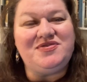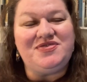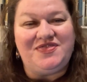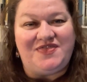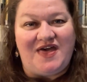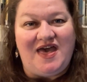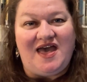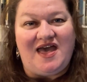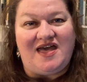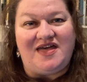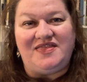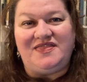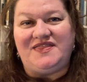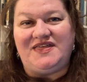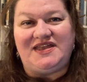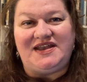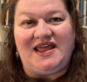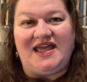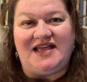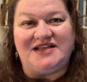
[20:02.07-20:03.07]
thought
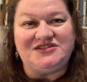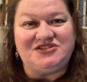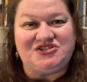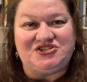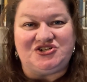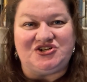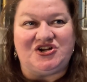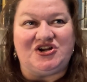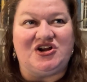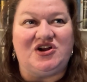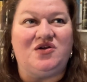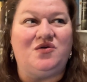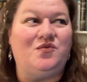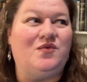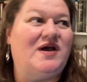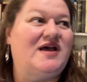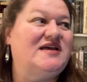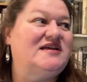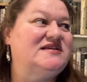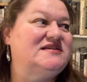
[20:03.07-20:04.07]
that Hester
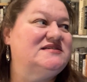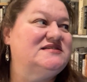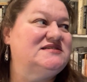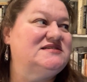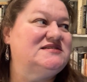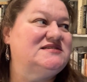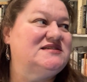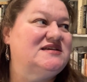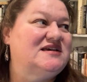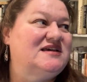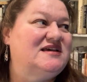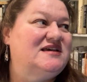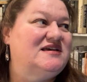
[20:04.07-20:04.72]
was,